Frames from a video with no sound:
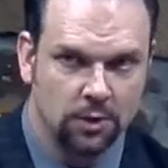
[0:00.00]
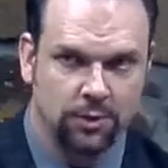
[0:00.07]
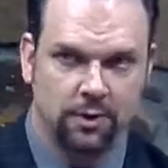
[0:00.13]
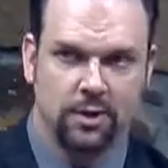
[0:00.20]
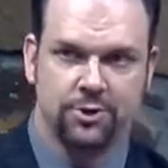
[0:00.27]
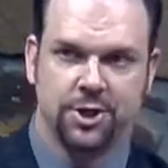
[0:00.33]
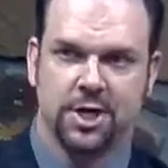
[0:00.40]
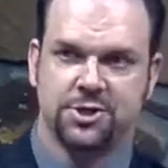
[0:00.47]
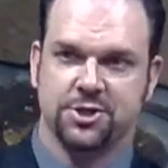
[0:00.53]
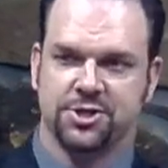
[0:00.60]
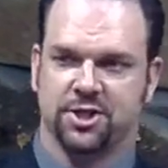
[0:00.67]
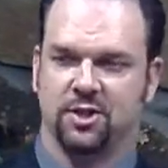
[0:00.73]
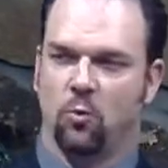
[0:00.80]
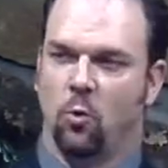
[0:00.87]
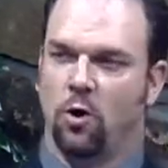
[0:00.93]
There are
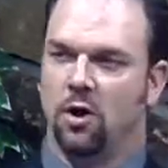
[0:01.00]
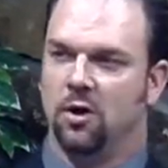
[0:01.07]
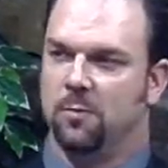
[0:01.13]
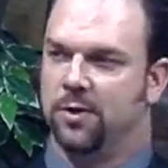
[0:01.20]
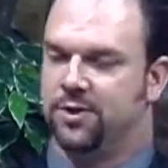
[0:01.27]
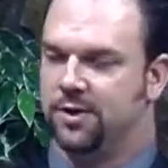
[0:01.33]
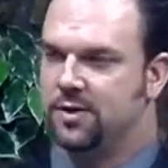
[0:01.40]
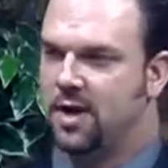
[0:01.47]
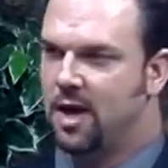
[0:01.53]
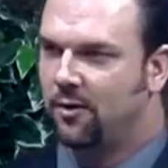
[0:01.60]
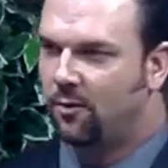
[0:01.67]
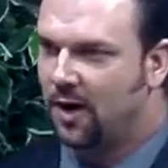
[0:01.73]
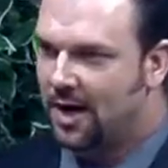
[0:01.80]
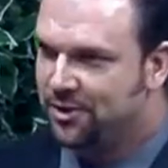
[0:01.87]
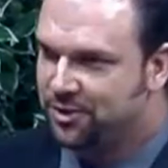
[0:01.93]
judges in the world, but they're
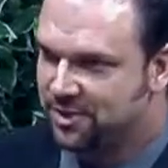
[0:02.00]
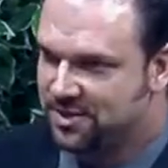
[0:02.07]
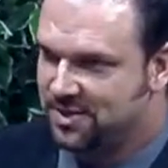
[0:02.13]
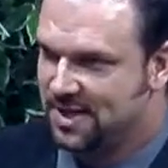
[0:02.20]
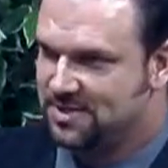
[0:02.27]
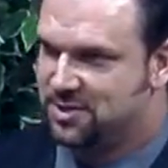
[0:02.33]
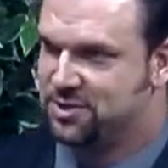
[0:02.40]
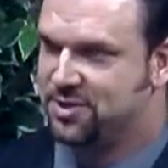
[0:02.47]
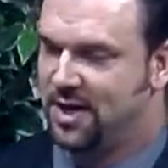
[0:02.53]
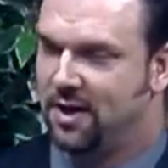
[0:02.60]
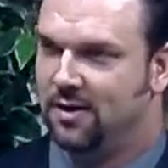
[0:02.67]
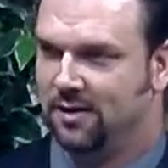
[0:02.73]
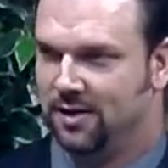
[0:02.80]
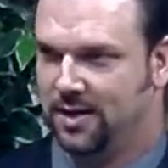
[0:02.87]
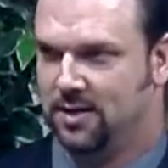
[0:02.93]
not righteous
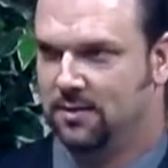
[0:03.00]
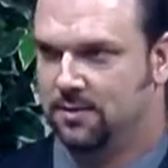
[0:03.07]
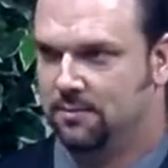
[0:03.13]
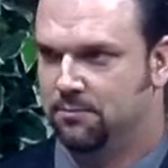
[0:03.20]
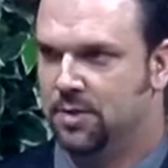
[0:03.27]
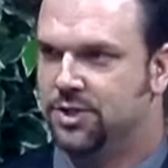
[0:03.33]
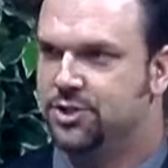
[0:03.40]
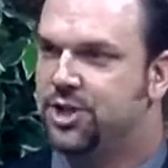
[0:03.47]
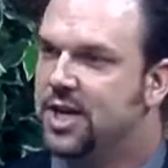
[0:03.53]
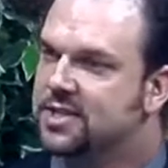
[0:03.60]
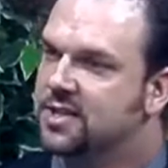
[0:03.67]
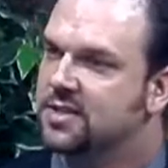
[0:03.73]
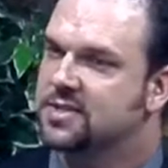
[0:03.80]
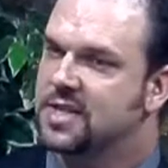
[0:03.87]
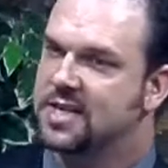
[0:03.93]
necessarily. But
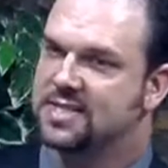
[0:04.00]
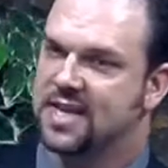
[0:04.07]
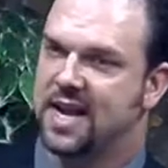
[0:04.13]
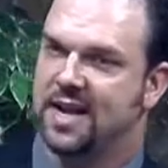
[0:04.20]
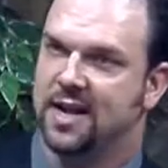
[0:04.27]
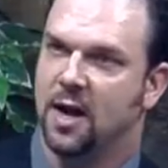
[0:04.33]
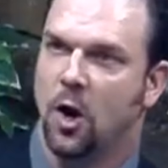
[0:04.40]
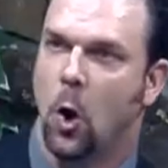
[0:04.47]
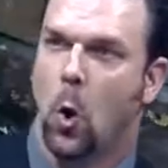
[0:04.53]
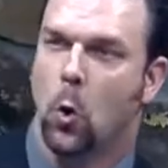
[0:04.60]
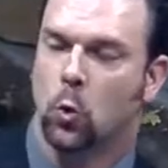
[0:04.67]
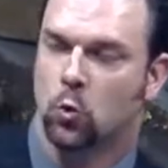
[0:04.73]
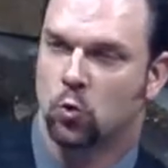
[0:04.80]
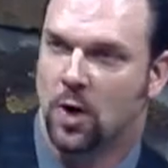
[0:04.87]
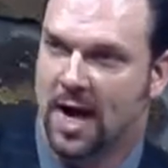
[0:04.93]
Jesus is a
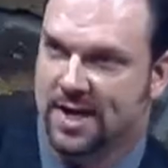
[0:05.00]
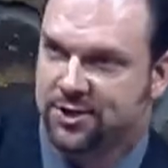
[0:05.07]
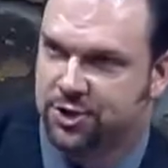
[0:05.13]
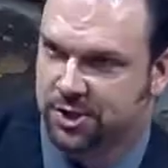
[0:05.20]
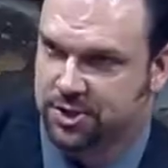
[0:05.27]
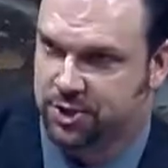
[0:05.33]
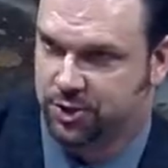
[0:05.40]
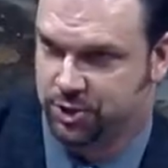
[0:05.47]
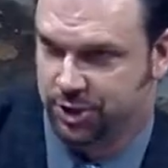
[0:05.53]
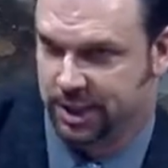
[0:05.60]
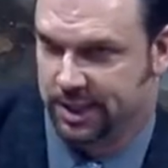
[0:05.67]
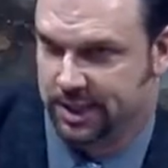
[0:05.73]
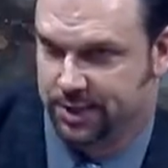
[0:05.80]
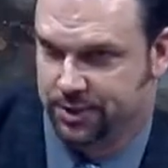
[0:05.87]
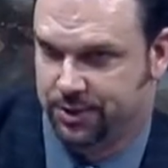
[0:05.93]
righteous
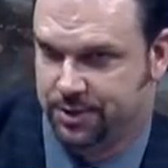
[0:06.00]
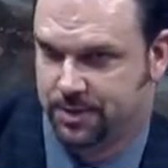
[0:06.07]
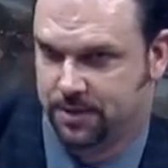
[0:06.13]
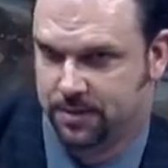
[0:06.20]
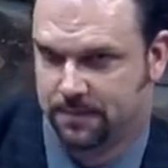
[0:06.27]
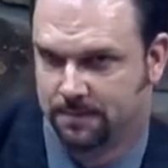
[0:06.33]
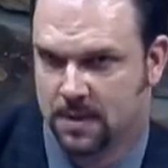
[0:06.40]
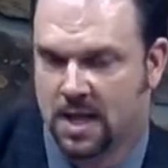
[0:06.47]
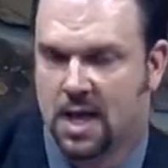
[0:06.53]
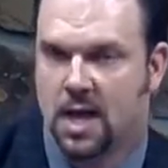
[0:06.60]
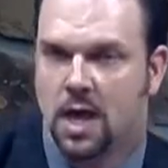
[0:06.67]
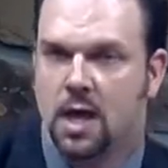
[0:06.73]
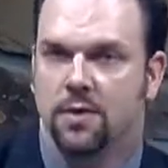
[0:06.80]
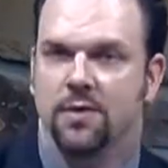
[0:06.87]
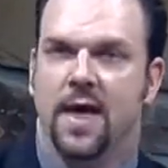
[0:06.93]
judge.
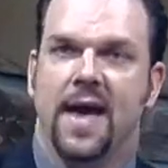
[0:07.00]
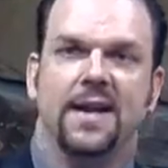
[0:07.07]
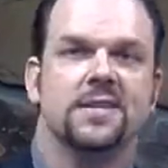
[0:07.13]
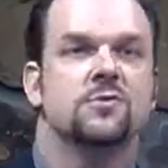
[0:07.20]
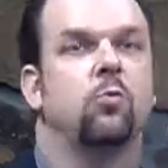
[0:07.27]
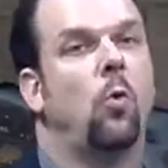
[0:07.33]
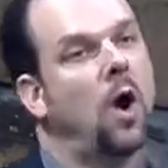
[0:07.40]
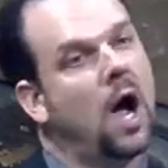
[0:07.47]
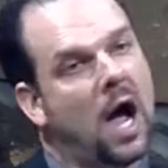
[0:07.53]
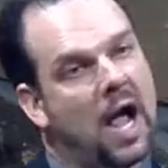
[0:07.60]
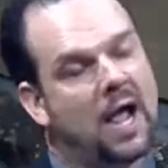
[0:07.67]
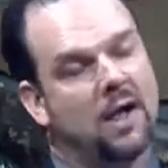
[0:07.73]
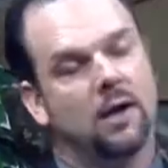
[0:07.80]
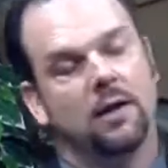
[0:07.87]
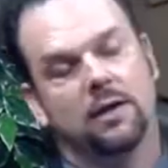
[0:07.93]
That is
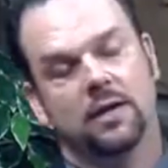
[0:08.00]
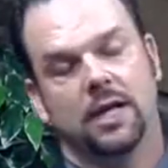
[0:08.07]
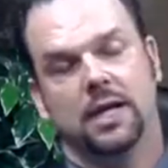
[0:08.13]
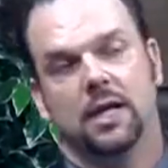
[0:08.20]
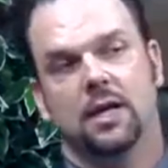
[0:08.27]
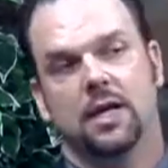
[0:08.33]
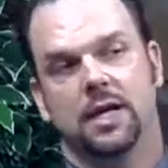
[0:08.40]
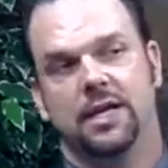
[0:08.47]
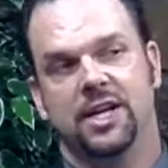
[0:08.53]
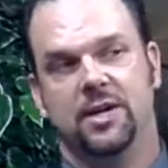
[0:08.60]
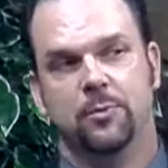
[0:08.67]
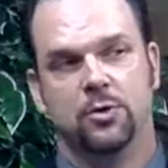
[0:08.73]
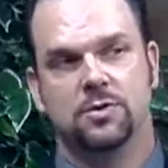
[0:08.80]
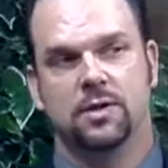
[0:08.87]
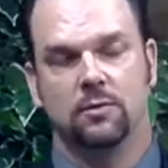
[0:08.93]
why in
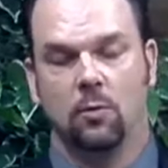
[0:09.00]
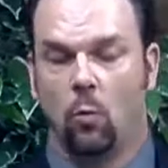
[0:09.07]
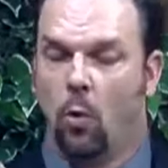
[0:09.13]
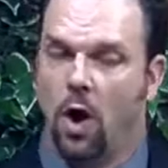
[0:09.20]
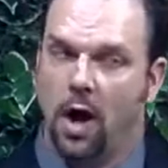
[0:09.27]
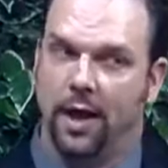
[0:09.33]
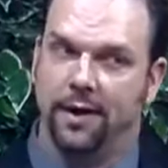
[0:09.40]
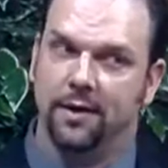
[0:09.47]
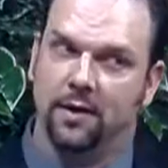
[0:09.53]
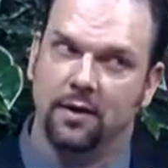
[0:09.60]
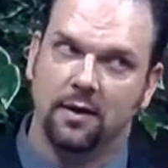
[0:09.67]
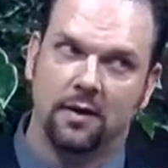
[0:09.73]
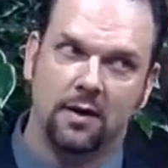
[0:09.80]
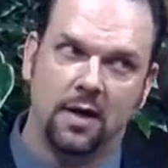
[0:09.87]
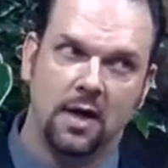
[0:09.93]
Hebrews 1
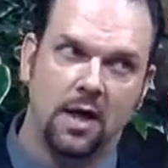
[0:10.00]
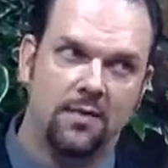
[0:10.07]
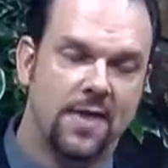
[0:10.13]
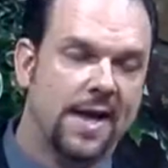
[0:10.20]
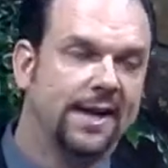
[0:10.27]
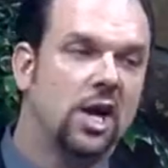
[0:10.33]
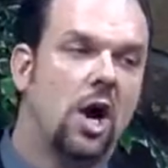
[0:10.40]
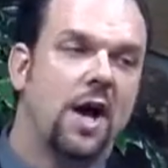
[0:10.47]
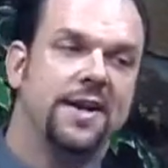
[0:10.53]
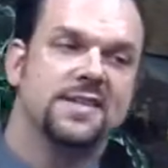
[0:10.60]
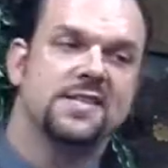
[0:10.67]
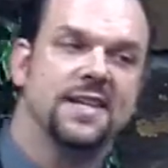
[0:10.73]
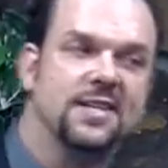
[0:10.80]
that God has